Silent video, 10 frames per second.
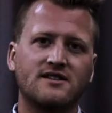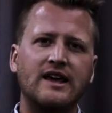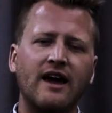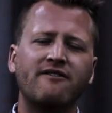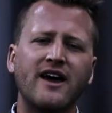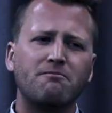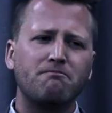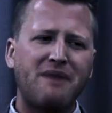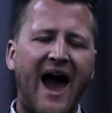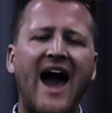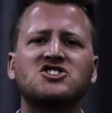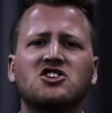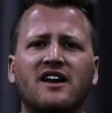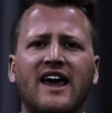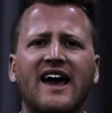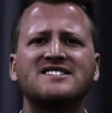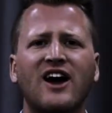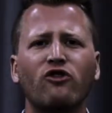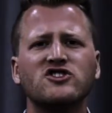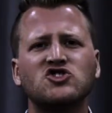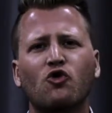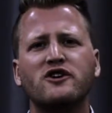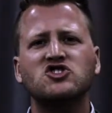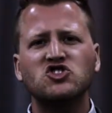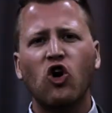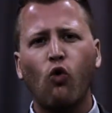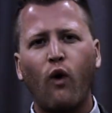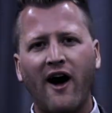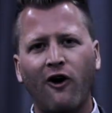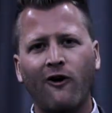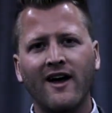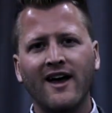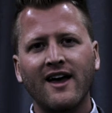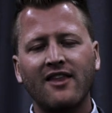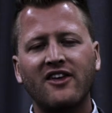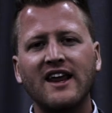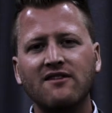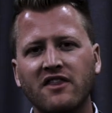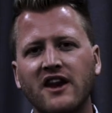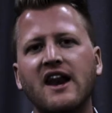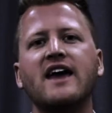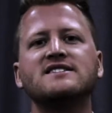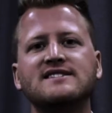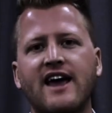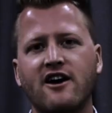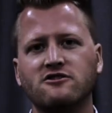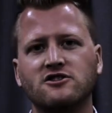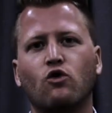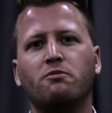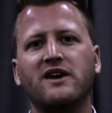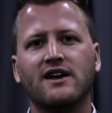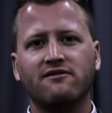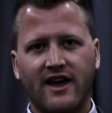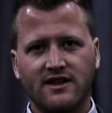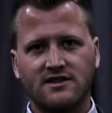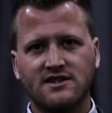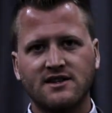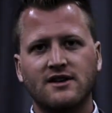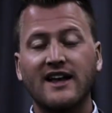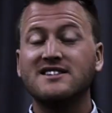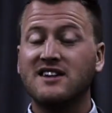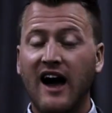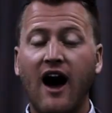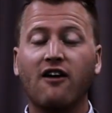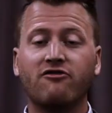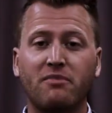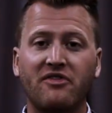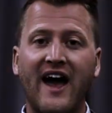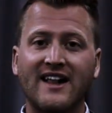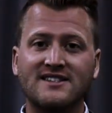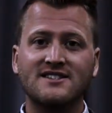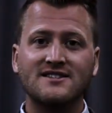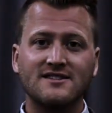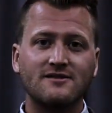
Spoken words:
Give it passionately and tell the story so well that even the naysayers will be convinced. It's tough, but that's,